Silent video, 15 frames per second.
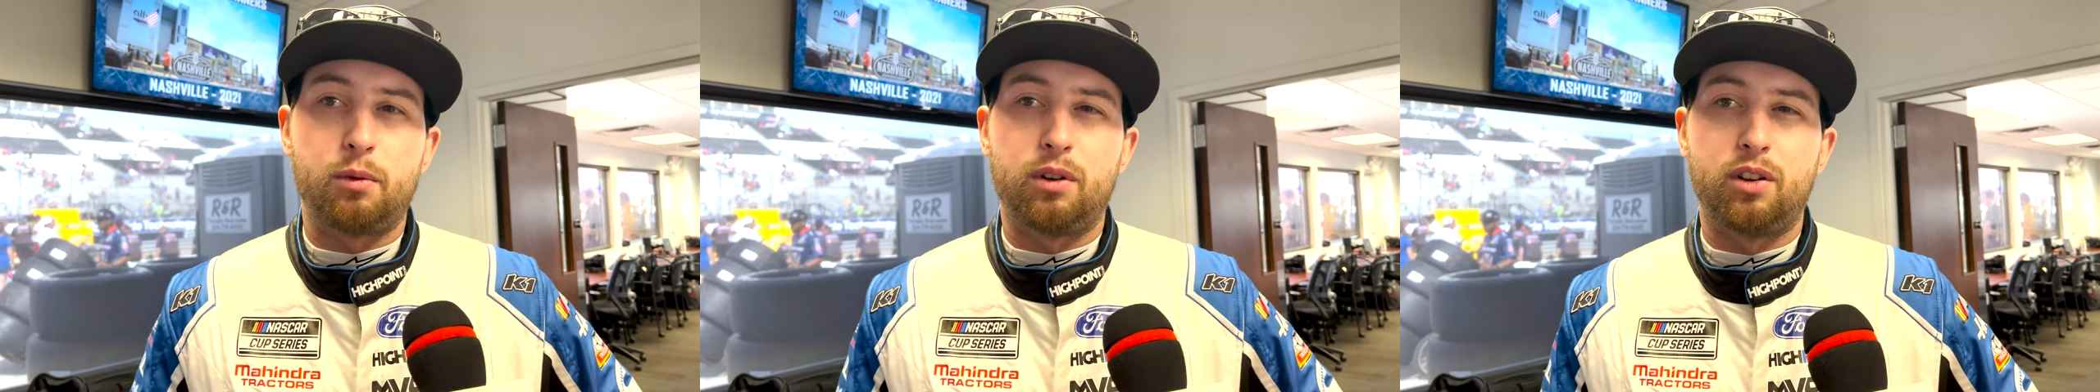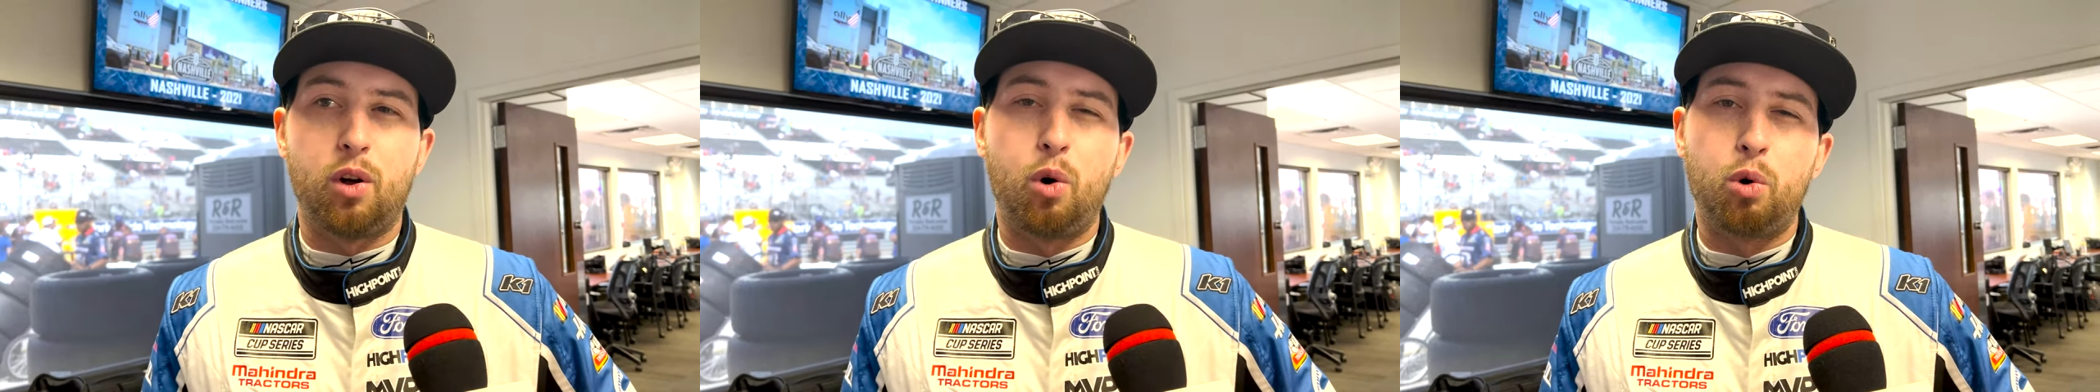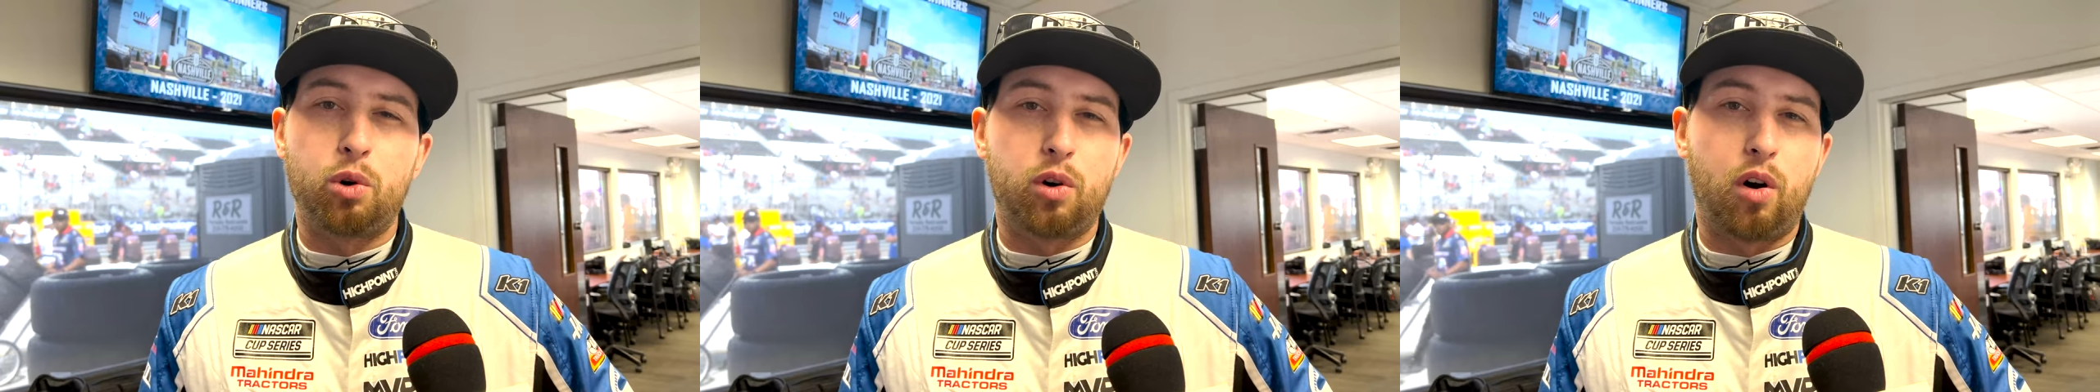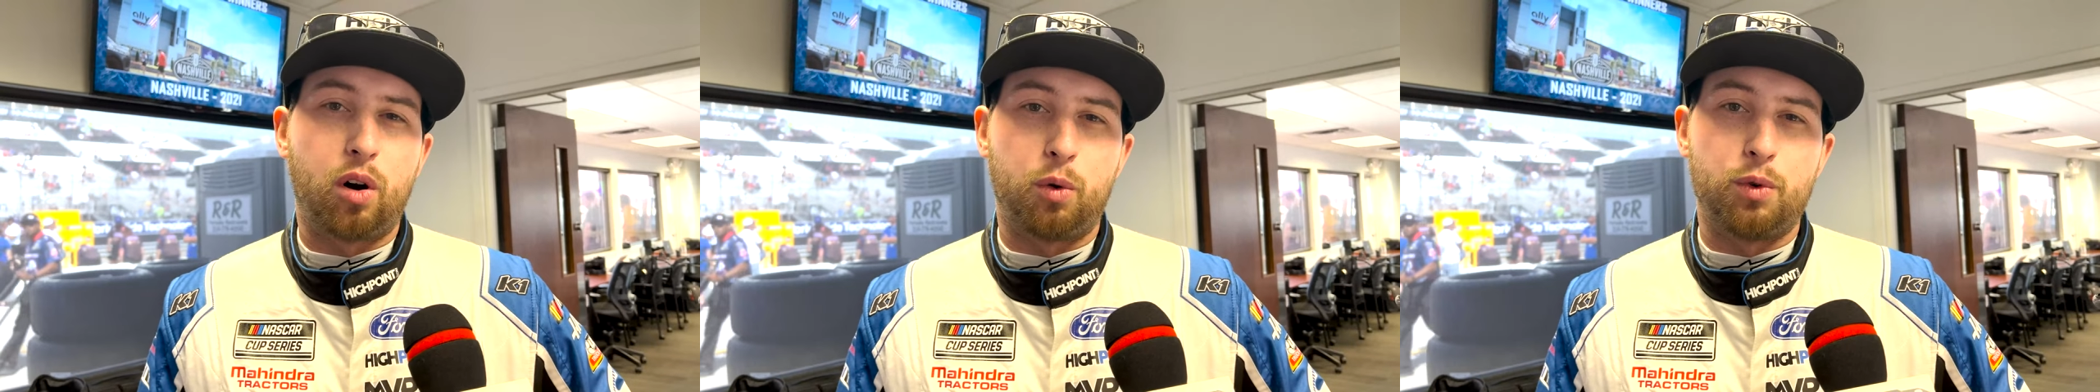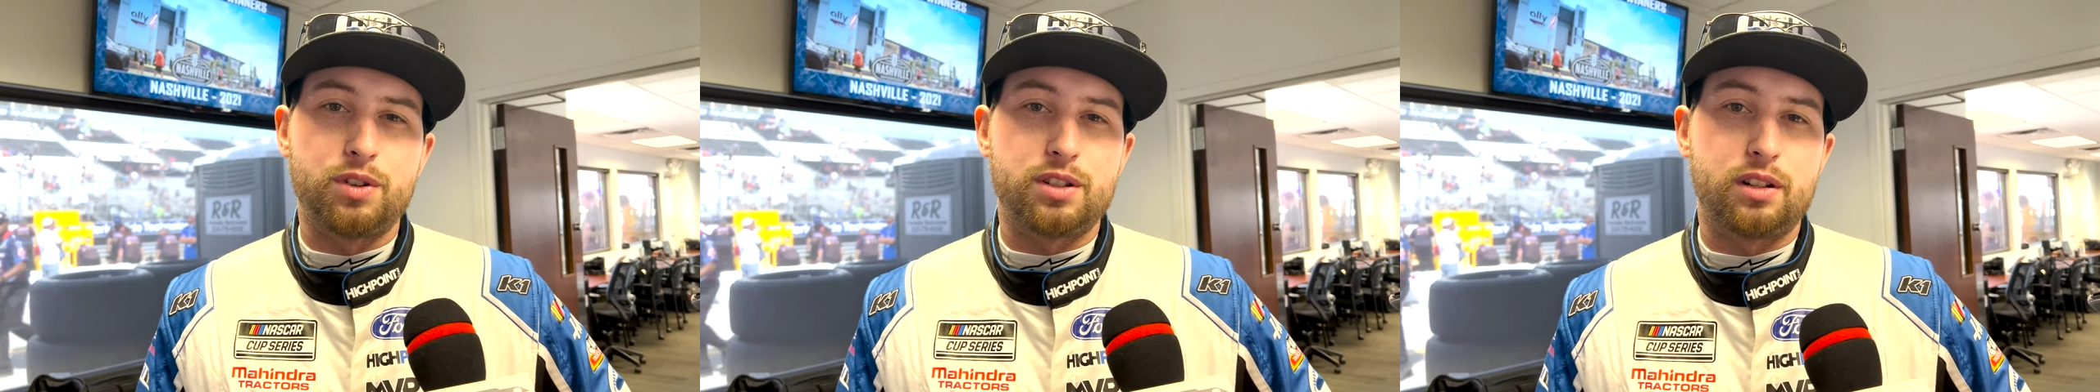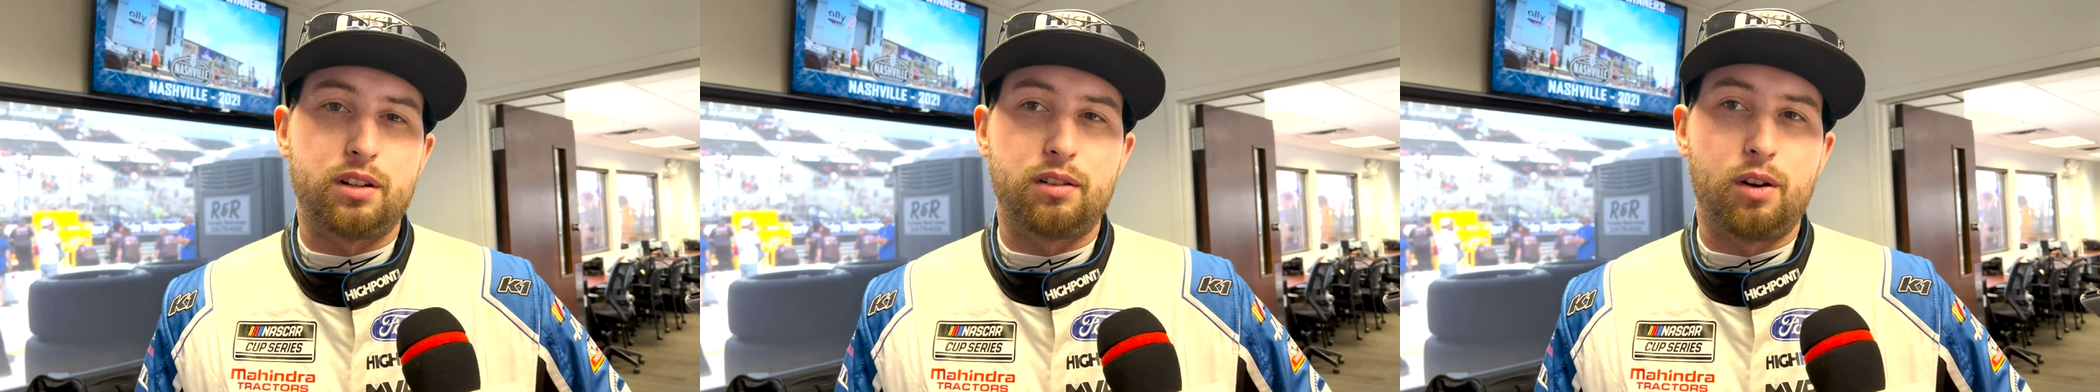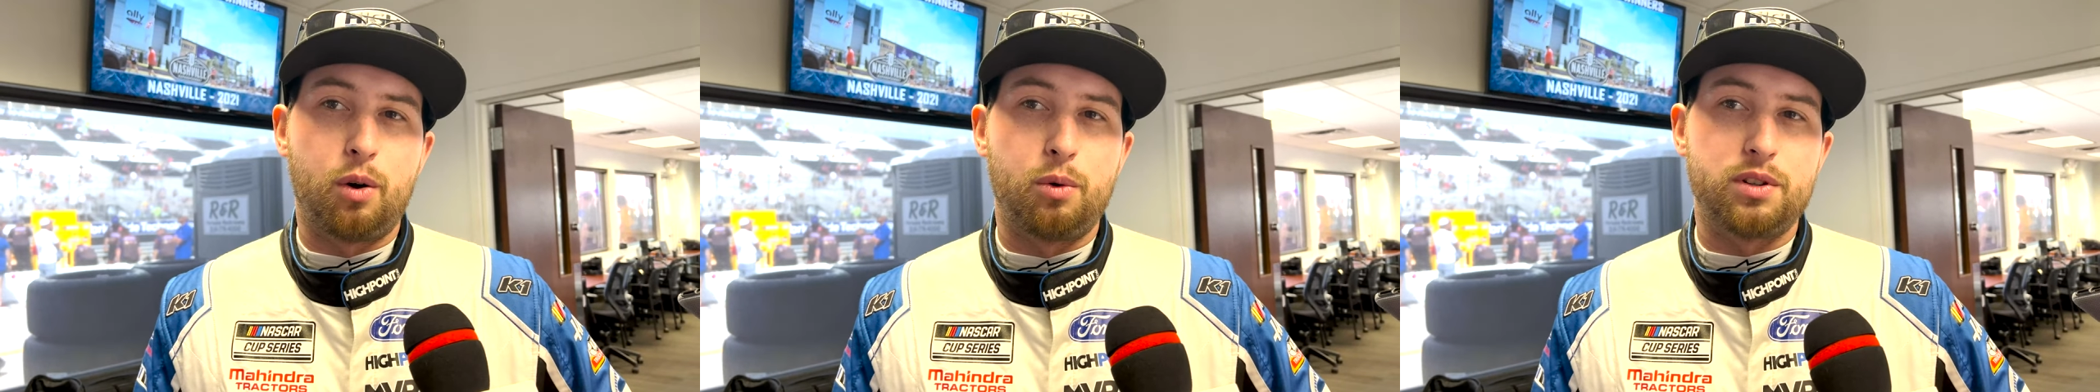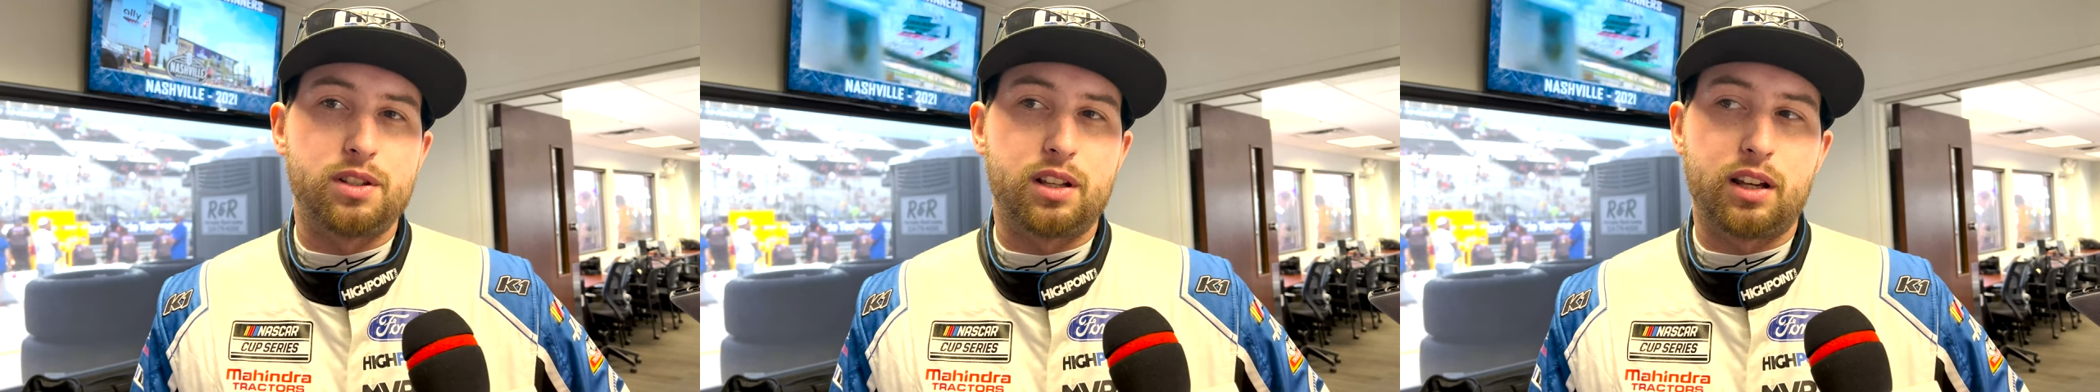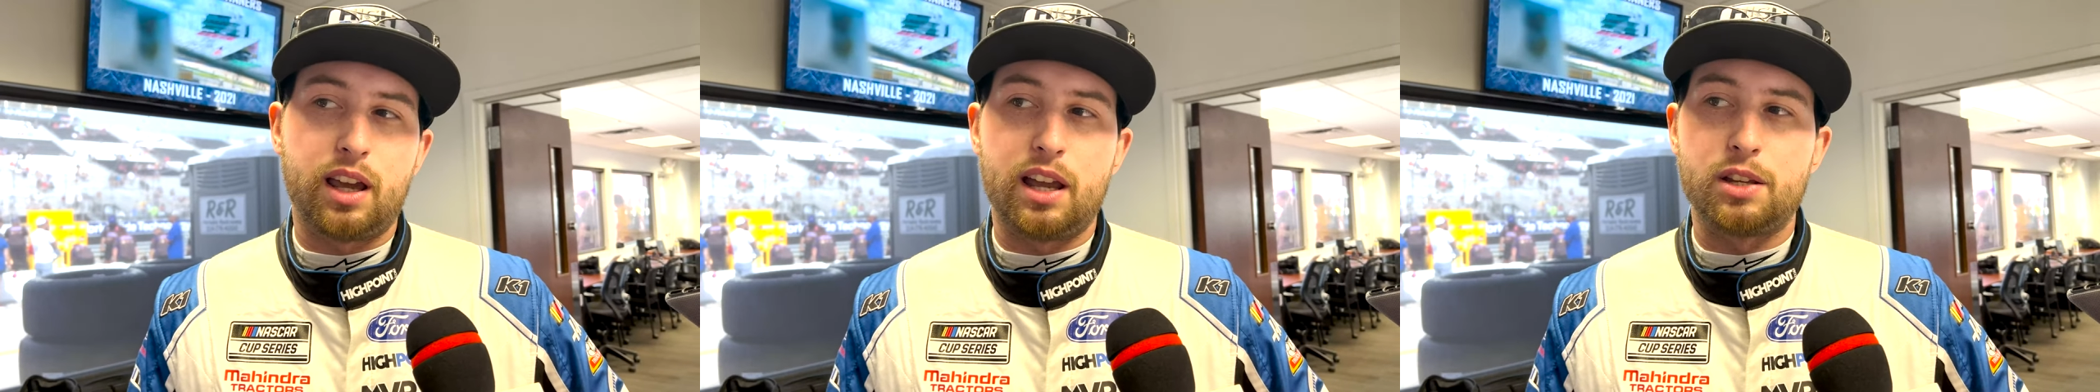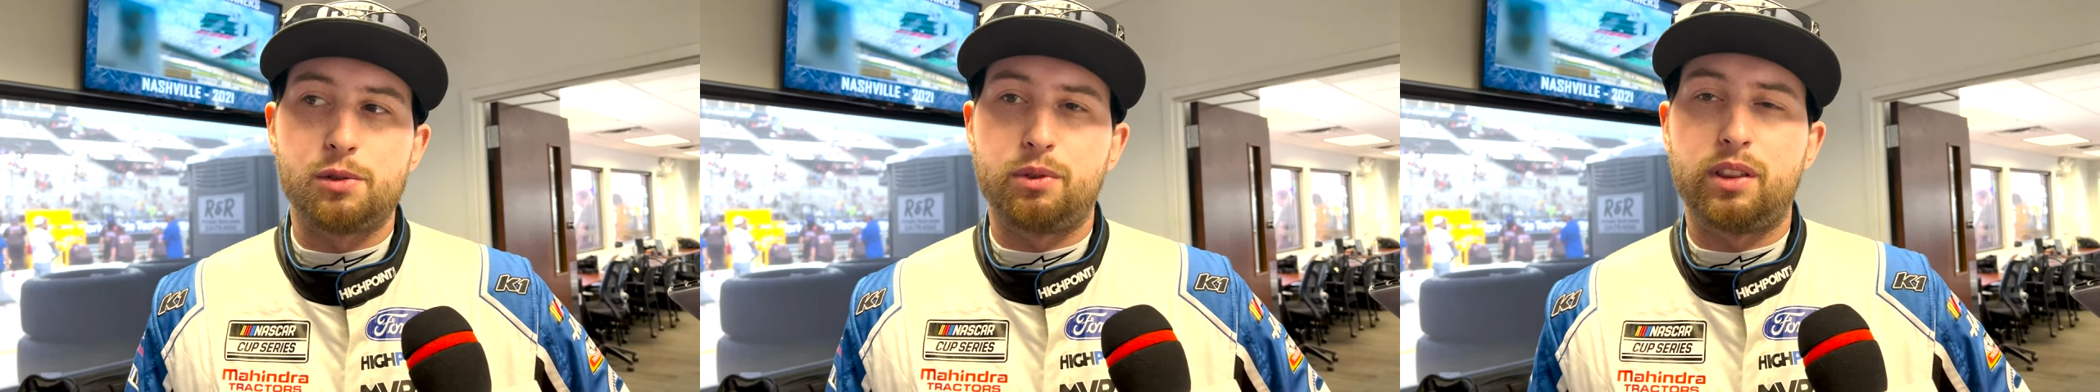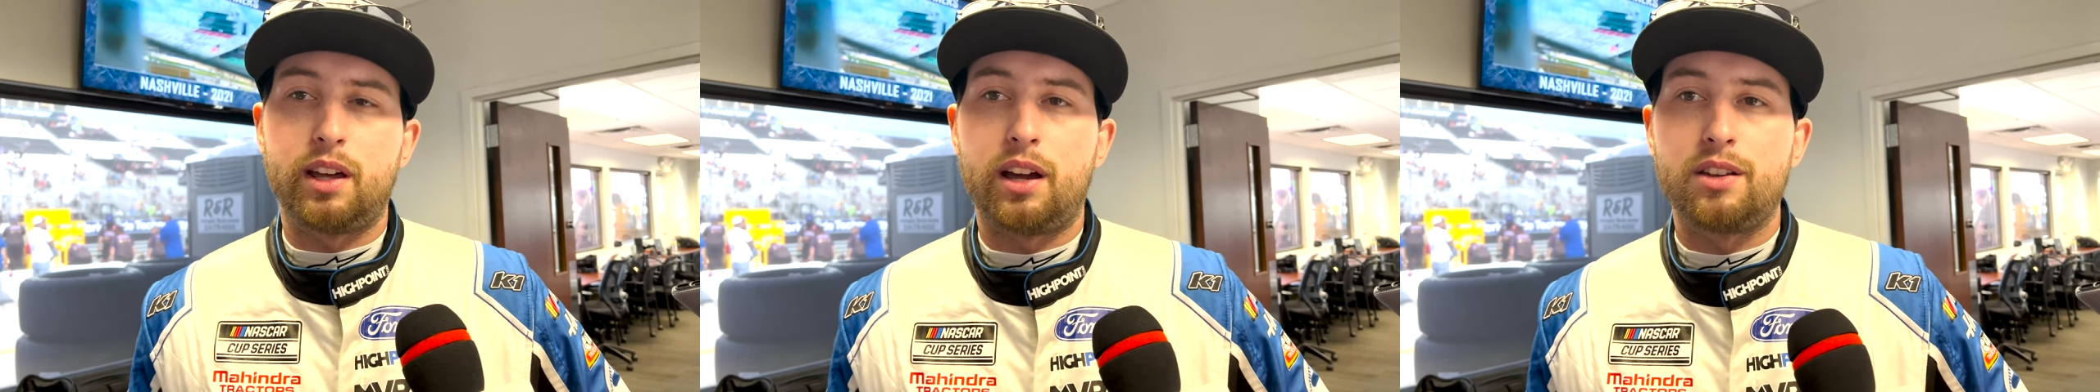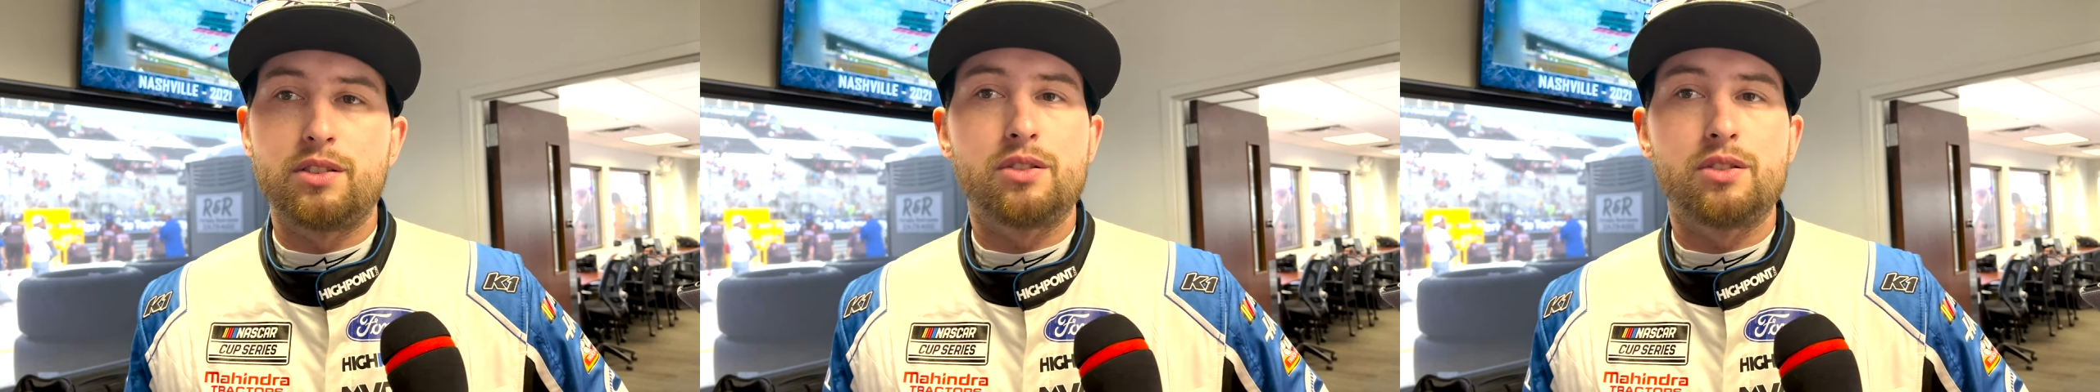where the old car wasn't always the case with that.